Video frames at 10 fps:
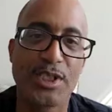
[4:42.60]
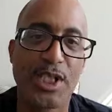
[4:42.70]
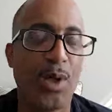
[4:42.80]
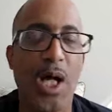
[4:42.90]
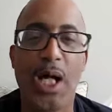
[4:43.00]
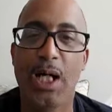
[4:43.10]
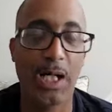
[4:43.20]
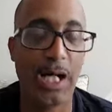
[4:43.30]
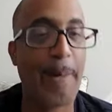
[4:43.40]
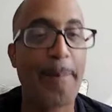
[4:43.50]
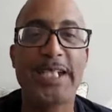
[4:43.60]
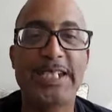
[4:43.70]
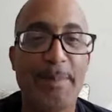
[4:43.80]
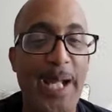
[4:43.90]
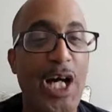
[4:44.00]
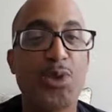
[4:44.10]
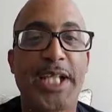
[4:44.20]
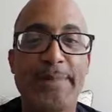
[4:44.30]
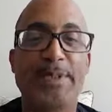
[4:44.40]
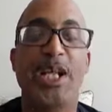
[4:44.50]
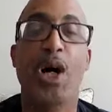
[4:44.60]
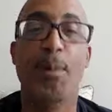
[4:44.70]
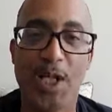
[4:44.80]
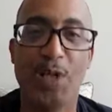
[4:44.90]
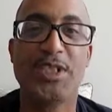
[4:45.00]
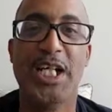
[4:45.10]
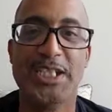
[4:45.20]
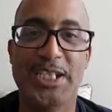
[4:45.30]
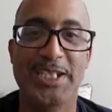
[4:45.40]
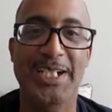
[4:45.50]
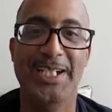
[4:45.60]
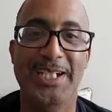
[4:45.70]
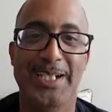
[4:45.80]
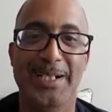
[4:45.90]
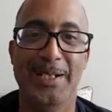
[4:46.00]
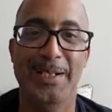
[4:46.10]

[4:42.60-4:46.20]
coach. So uh, I bet you, man, coaching keeps you humble, coach, doesn't it?